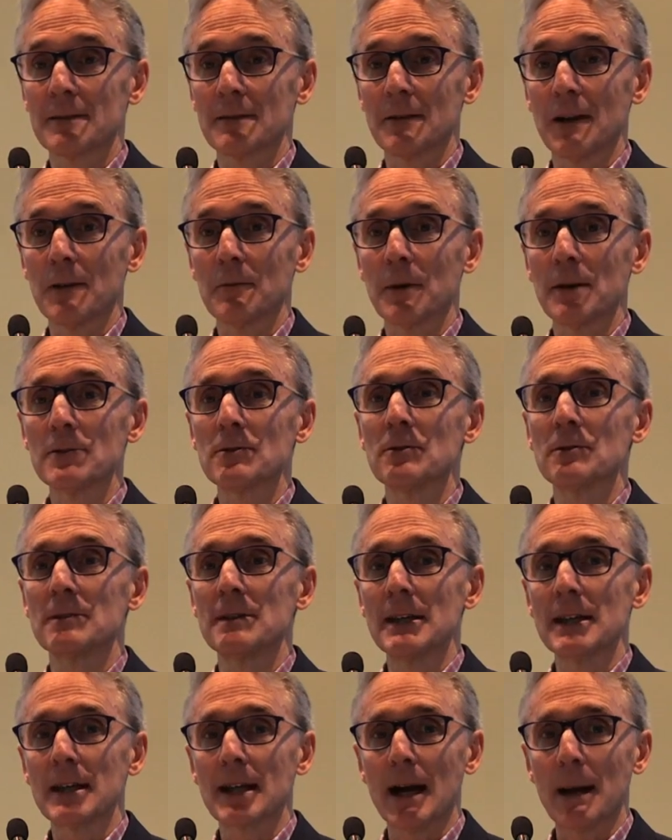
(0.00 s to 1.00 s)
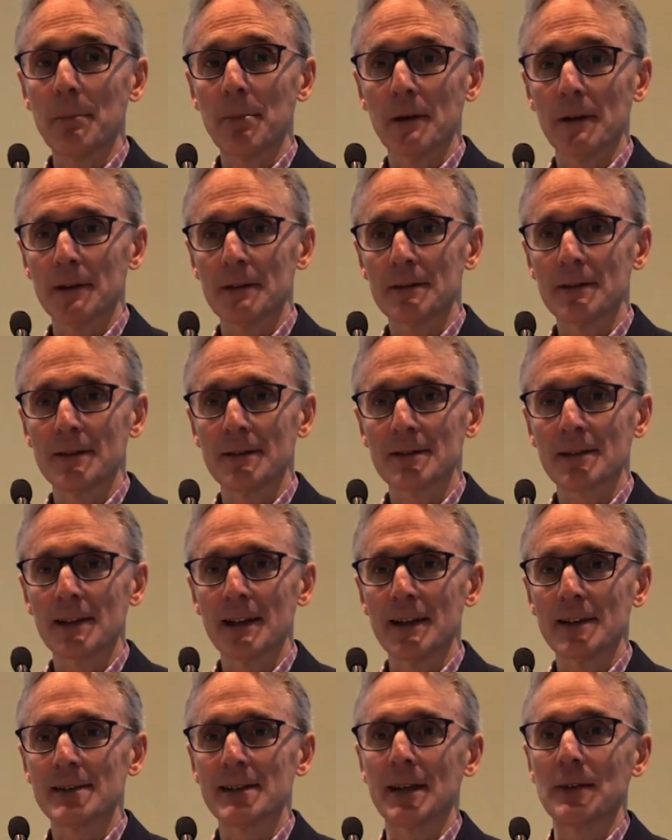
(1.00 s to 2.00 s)
right, once you decouple it, as
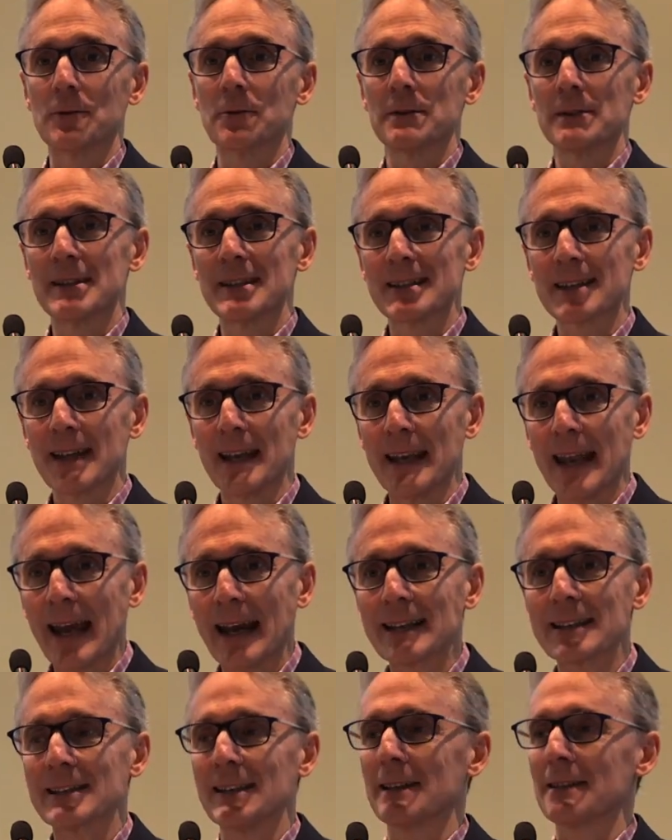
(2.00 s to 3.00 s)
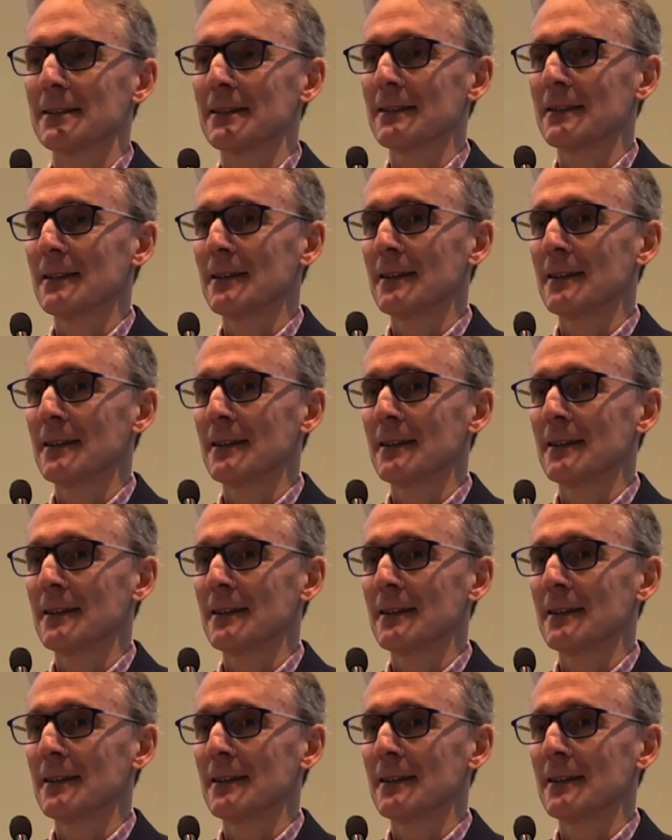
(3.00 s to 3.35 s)
Claire said, or disconnect it,